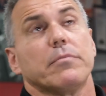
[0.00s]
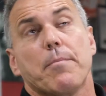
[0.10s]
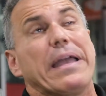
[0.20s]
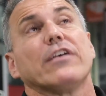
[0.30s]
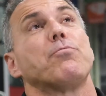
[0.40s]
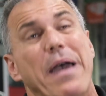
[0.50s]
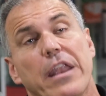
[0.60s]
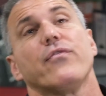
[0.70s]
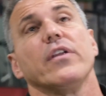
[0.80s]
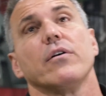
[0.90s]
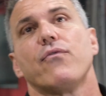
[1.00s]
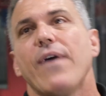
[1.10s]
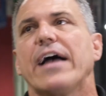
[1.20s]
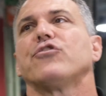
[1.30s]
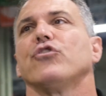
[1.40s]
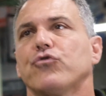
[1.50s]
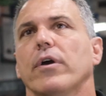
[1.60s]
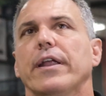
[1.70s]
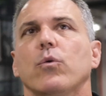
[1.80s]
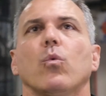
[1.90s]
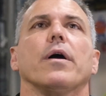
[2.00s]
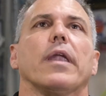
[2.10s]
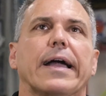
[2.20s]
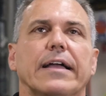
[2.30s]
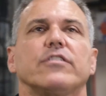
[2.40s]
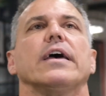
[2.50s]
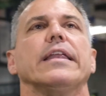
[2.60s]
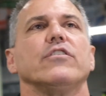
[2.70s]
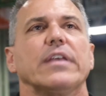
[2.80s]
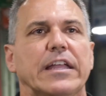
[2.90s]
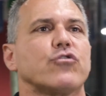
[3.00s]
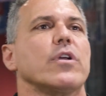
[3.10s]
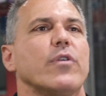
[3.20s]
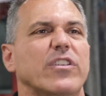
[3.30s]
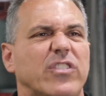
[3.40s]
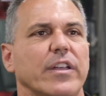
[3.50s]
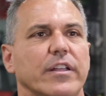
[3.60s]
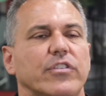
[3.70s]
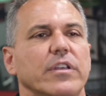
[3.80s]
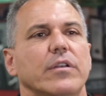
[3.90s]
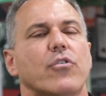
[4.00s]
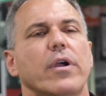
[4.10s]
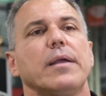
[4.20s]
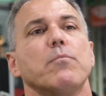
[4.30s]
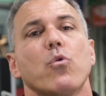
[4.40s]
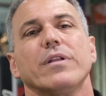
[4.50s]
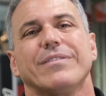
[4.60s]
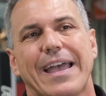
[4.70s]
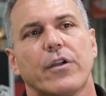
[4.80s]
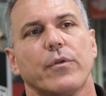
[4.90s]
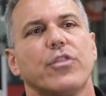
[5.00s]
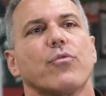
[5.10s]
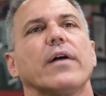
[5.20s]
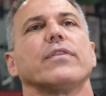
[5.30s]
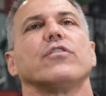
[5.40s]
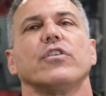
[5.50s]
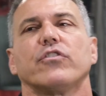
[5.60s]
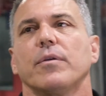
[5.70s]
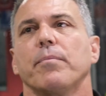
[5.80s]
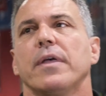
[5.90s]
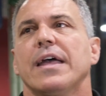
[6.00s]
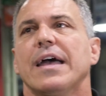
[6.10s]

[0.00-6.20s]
The biggest benefit of fascia training, one, like I said, is injury resiliency, creating more integrity throughout the system.